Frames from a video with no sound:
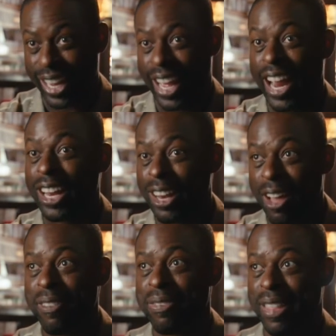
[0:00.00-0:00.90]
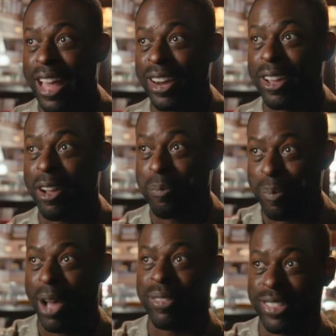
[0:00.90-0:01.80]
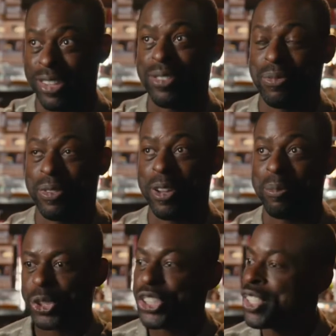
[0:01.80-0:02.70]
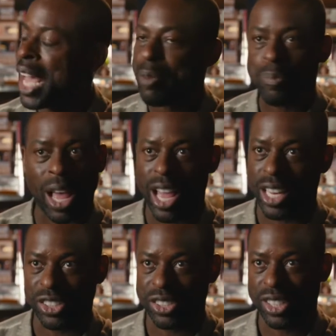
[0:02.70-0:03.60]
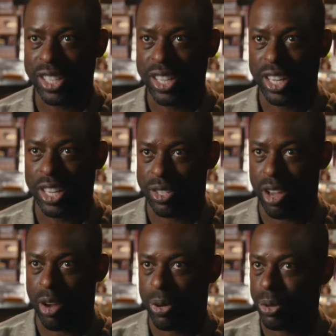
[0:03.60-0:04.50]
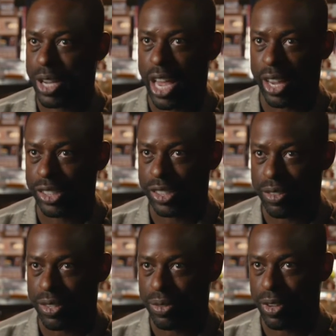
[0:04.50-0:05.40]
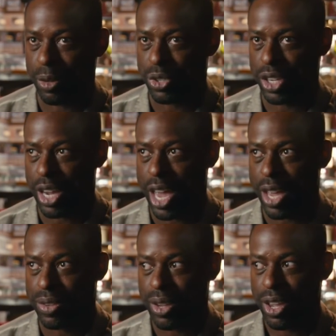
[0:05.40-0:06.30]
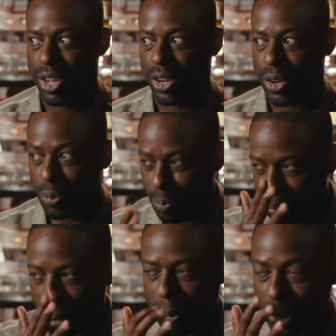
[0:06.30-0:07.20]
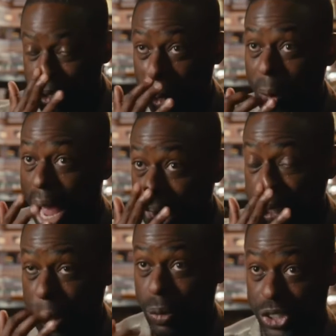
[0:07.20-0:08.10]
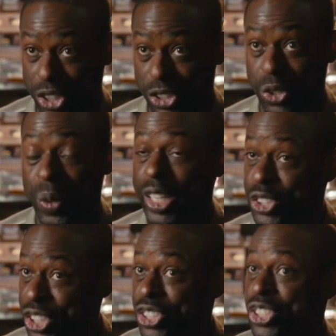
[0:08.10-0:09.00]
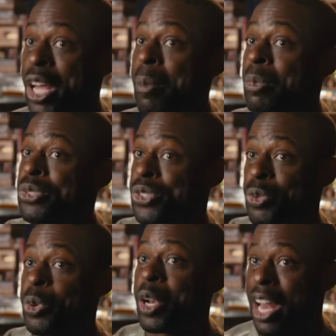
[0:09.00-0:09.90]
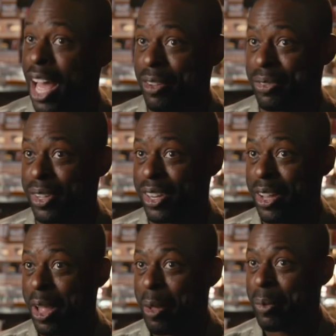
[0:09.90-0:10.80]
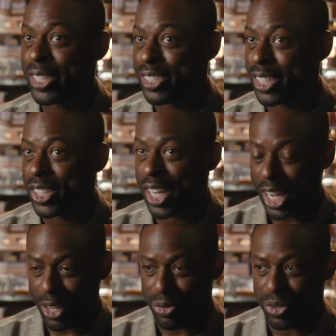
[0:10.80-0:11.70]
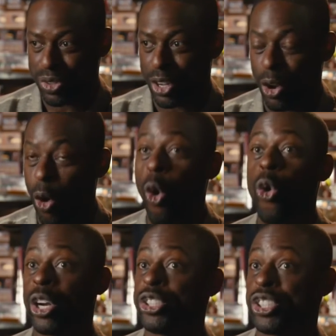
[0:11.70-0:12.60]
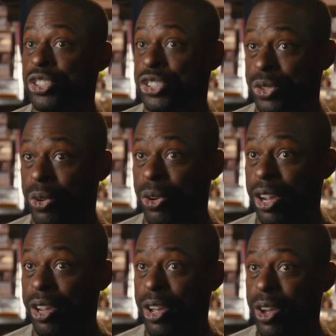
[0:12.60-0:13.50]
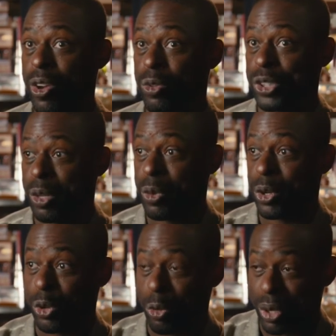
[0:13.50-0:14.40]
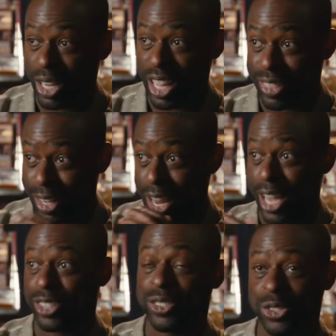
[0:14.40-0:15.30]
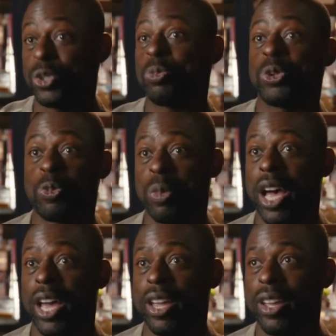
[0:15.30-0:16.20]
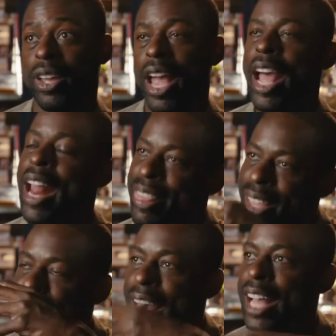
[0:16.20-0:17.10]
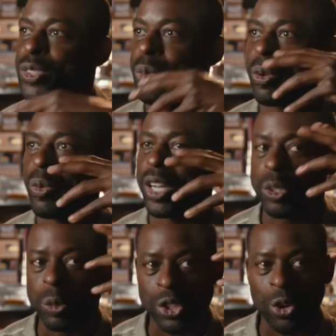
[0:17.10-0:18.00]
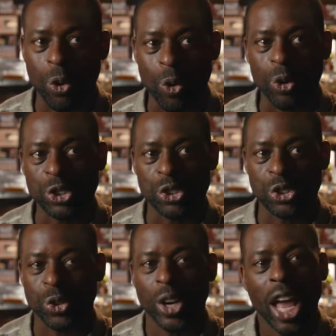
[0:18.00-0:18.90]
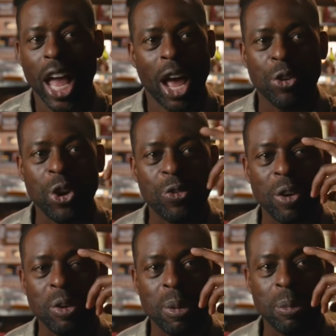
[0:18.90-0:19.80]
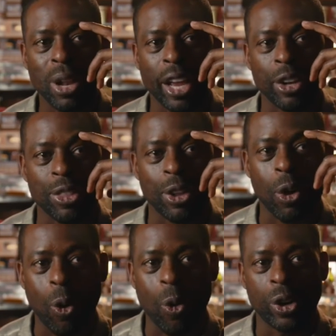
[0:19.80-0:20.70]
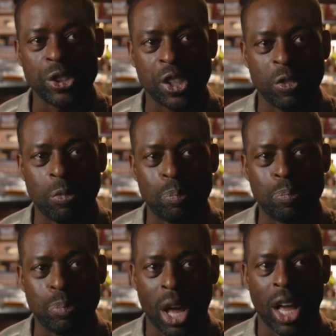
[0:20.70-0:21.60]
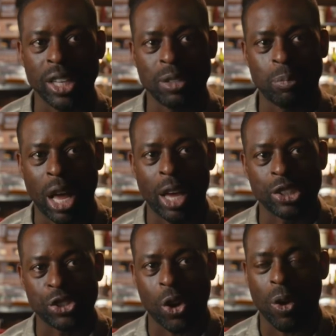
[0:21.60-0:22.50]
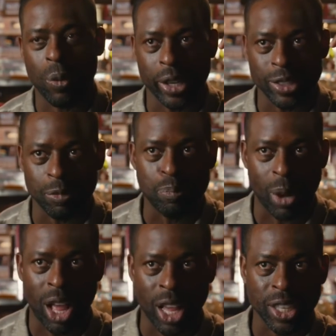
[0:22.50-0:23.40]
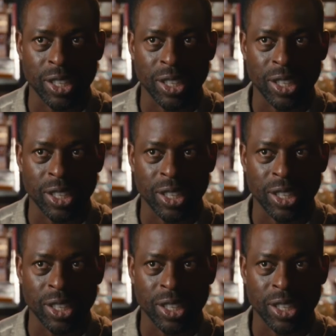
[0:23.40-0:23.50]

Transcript: And I love that about this film. She's not polished, is our protagonist of this film. She has pretty much no idea what she's doing, and she stumbles through a lot of it. But it's such an interesting origin story for someone who could be like the next super spy. And I think that's what it was. It was an origin story. I don't know if I remember like the origin of Bond. Bond is always Bond.